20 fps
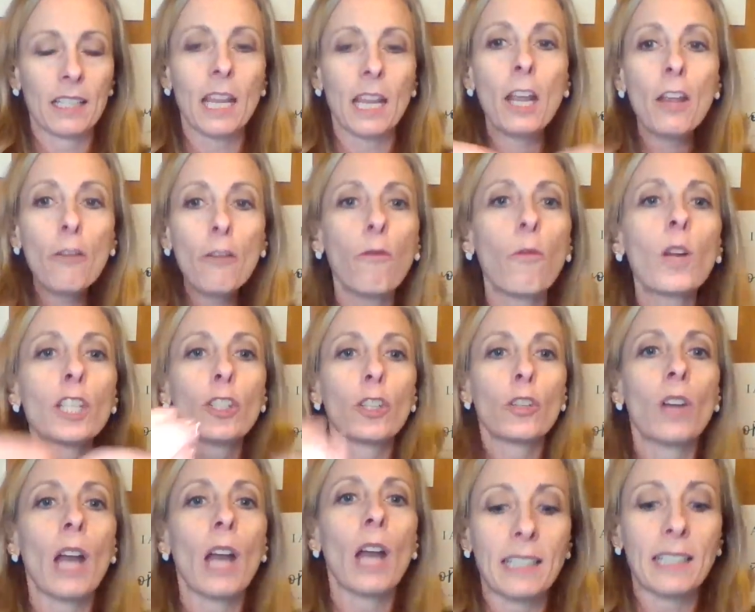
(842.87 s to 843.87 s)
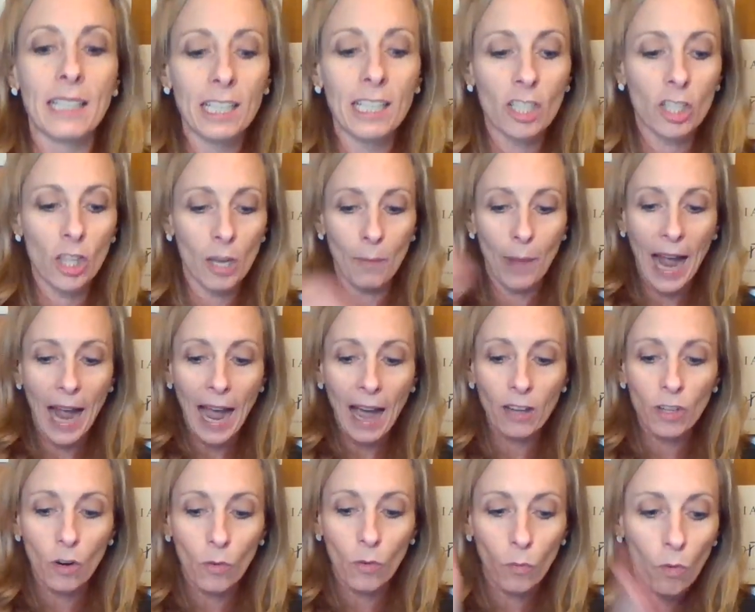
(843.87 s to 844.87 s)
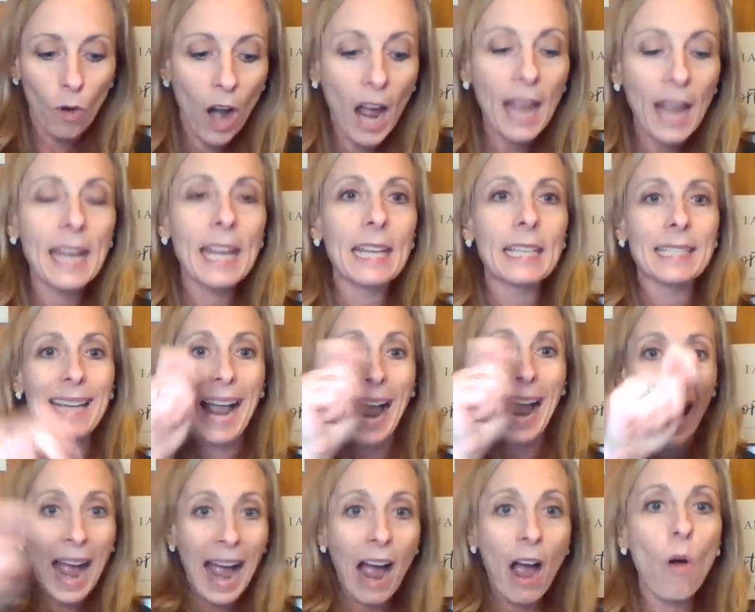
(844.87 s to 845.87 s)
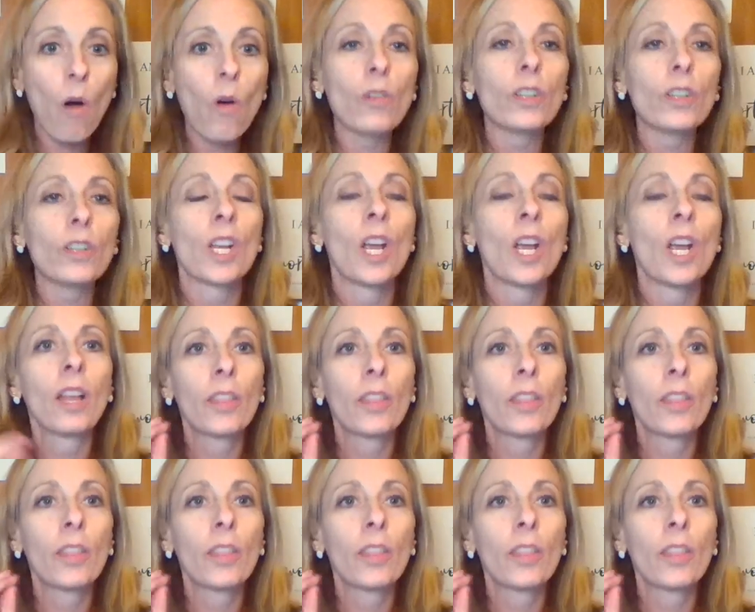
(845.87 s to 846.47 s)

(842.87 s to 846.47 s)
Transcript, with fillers: if we do not teach them how to write out